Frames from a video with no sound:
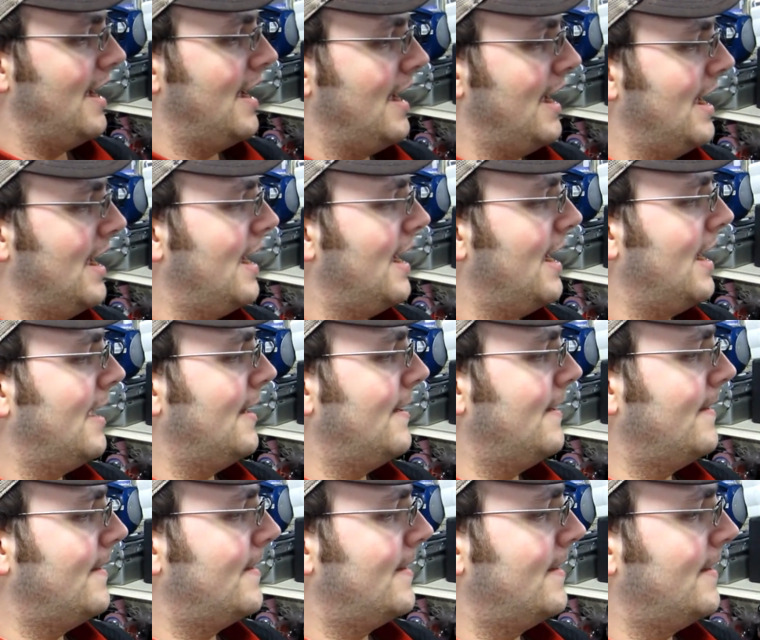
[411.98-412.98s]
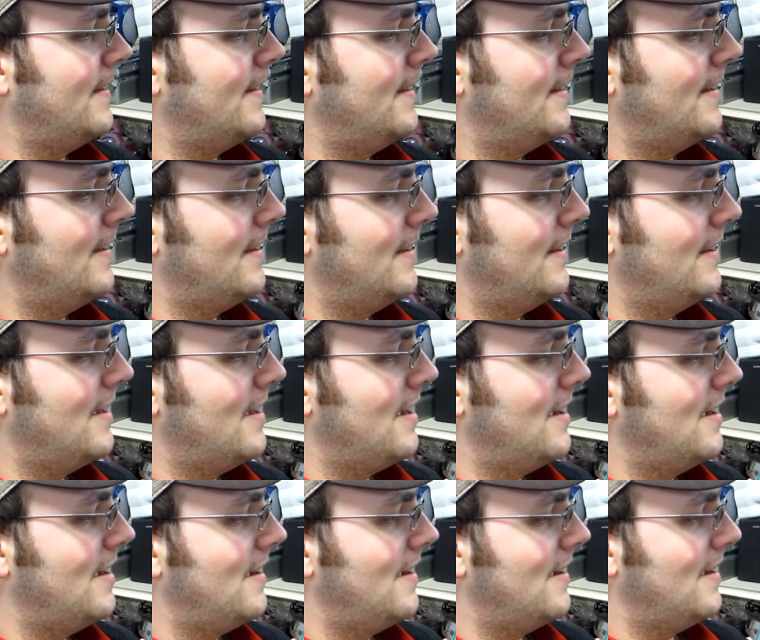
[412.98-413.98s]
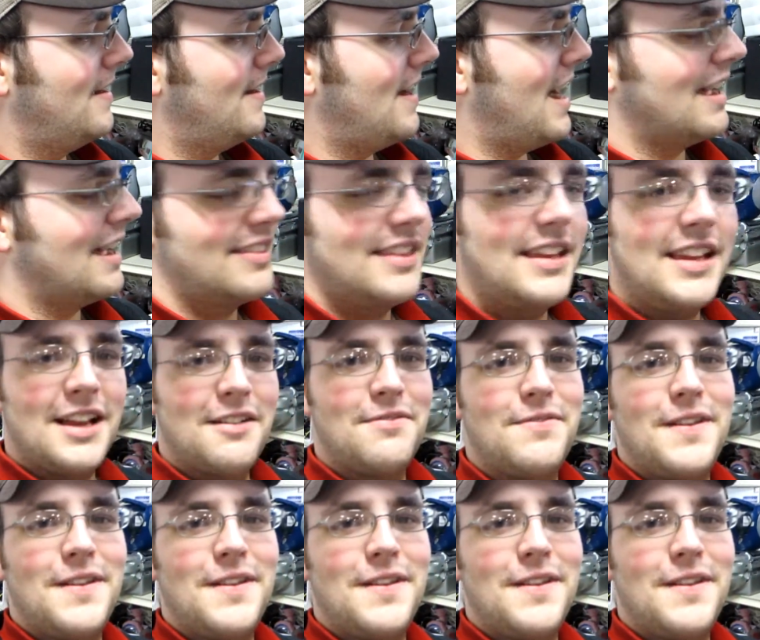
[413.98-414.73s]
and I think I